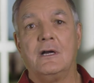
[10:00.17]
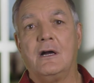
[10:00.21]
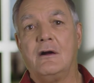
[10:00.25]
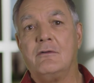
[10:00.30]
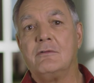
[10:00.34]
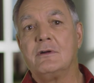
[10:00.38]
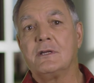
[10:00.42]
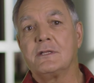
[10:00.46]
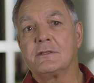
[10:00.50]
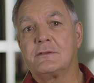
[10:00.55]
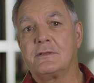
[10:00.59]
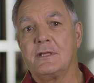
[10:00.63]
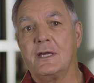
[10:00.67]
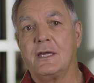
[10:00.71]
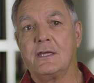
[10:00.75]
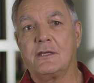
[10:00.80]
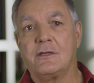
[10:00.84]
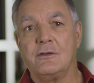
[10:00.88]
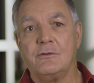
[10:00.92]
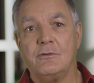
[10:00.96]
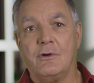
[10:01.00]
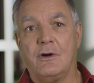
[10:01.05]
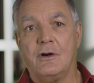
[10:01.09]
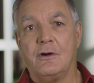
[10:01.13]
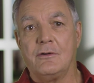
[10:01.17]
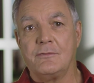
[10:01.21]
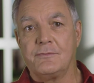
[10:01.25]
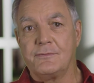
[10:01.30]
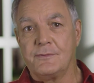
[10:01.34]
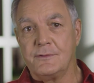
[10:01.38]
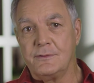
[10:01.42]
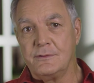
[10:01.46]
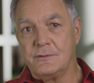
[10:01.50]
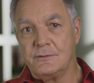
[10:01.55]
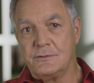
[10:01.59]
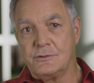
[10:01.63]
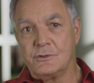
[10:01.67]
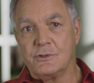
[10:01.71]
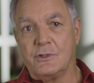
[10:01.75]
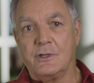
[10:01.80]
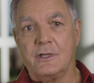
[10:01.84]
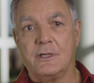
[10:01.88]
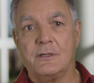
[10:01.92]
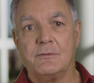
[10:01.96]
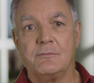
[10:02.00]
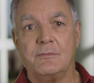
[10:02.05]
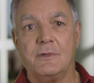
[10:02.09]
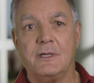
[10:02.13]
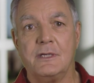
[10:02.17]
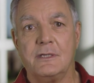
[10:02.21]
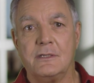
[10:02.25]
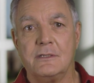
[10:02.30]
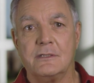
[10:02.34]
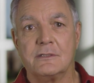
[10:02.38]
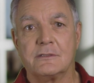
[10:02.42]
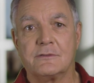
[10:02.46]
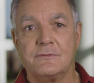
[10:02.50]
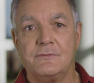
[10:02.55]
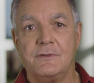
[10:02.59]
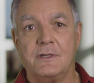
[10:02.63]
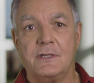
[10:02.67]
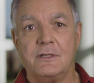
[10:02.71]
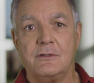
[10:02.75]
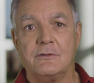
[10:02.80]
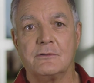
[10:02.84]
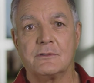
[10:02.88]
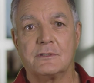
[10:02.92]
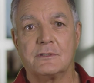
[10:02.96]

I want to thank you all for joining me in this video